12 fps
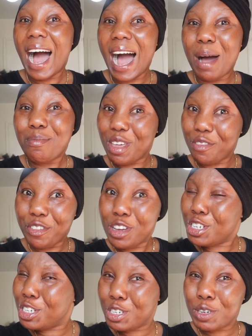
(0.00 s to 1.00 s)
um, if
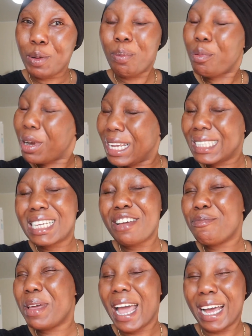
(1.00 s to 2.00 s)
you do please
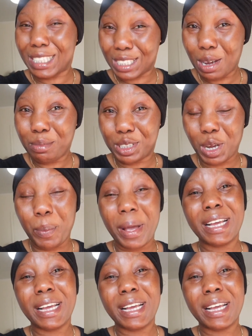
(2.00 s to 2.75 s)
give me a thumbs up